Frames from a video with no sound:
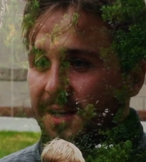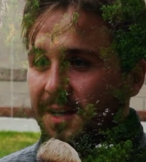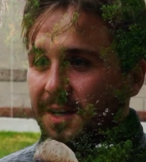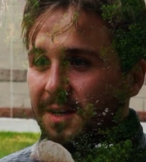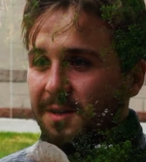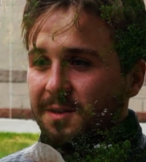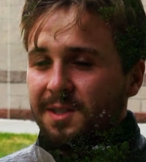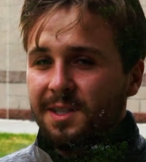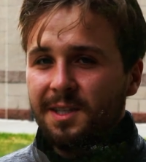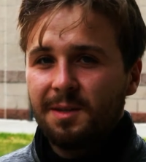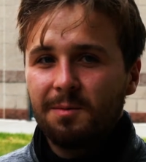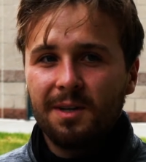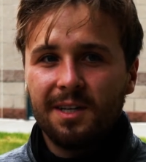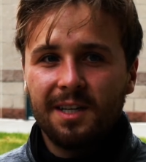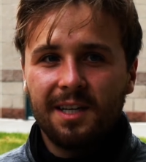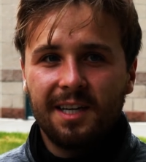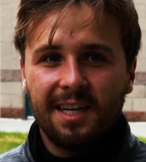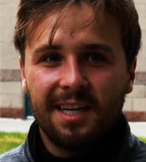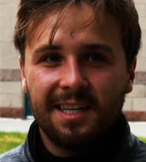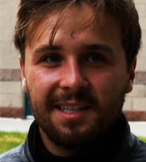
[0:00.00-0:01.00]
you know, see what
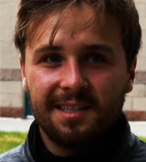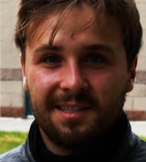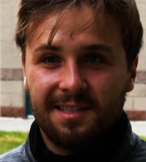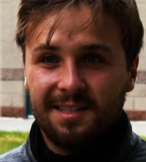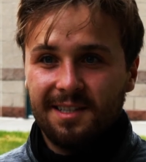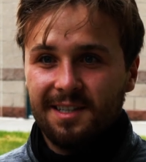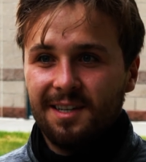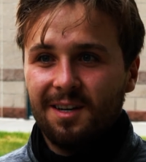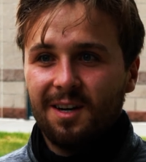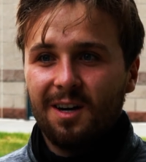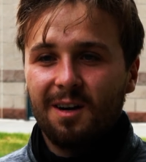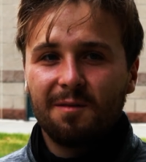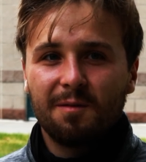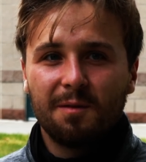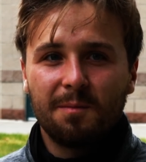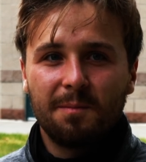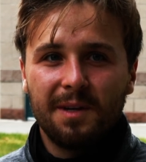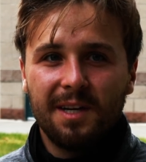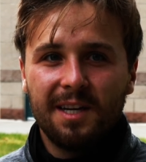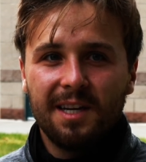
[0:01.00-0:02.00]
he has to
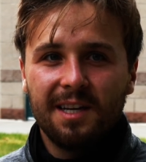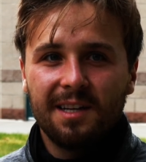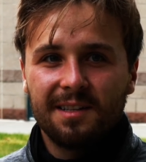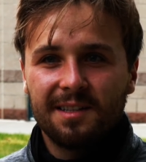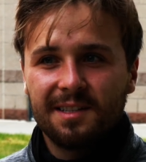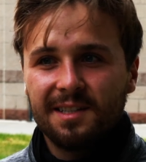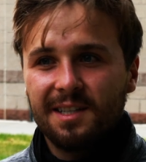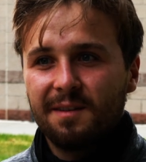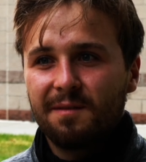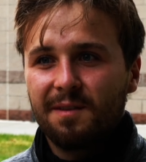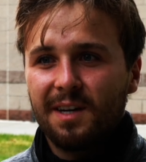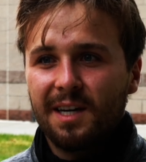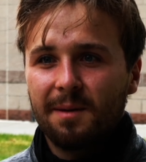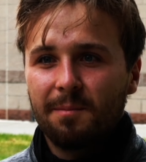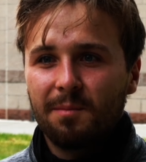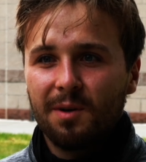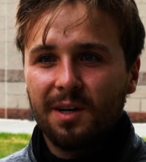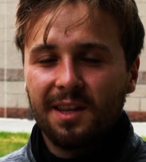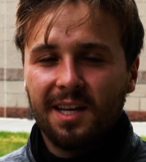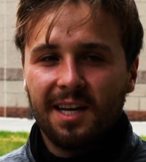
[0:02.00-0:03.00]
offer me and see if I
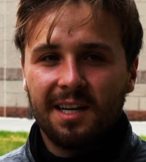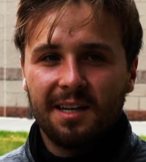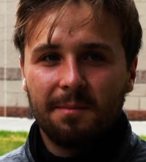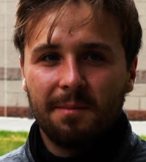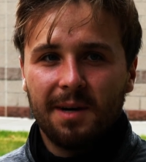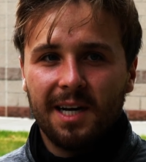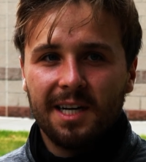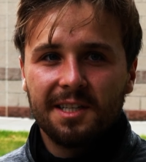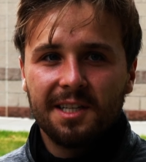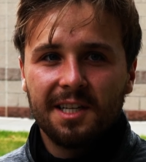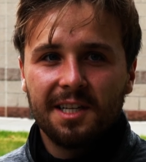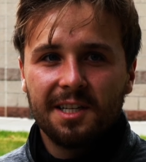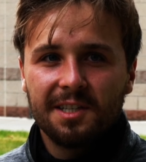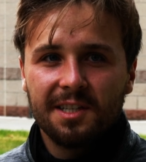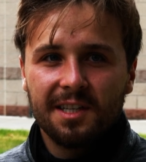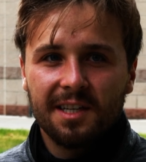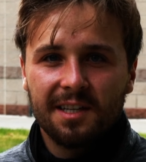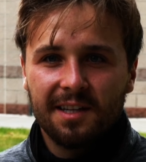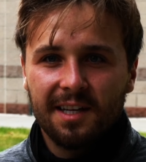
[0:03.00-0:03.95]
can bring that into my teaching.